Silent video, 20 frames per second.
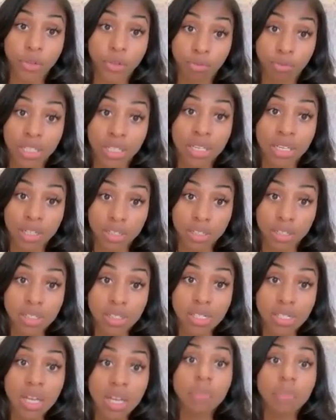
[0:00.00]
3
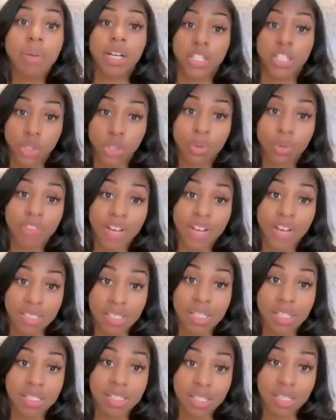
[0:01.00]
years, because you
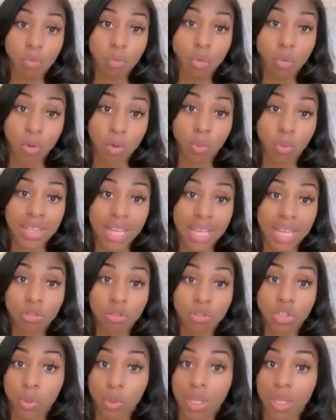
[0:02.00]
invested in someone
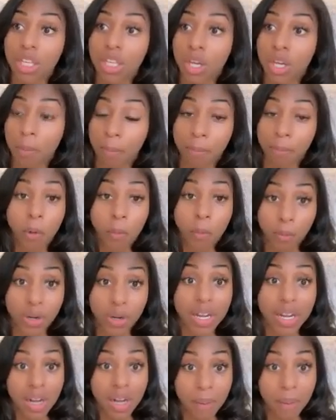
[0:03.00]
without doing the
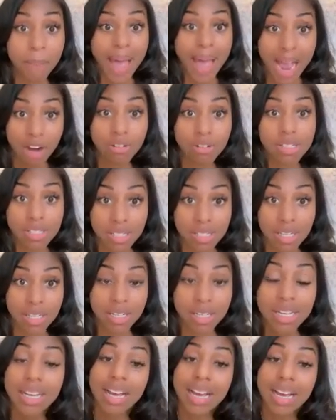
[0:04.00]
appropriate
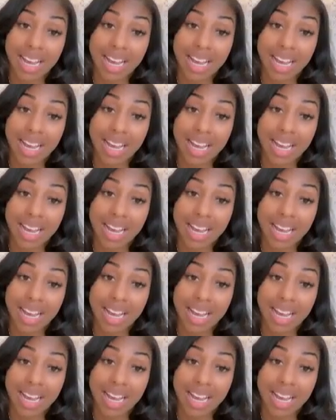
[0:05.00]
comparison.